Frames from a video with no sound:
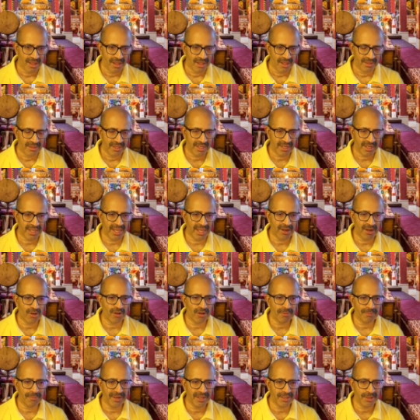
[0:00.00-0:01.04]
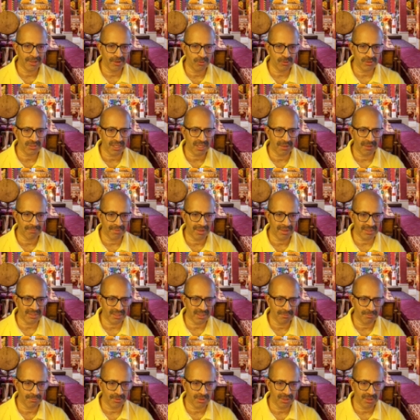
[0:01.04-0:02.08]
there cannot be two Samma
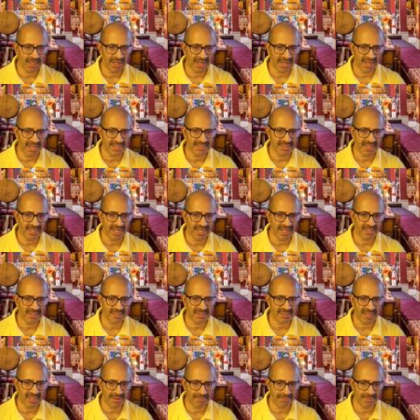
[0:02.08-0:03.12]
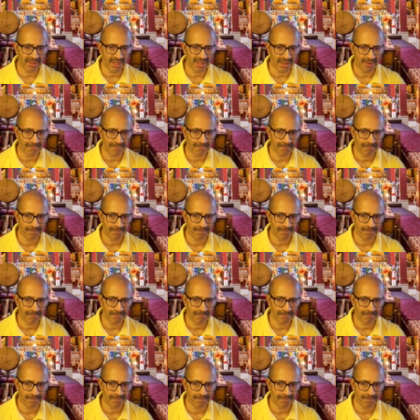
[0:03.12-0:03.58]
Sambuddha arising at the same time.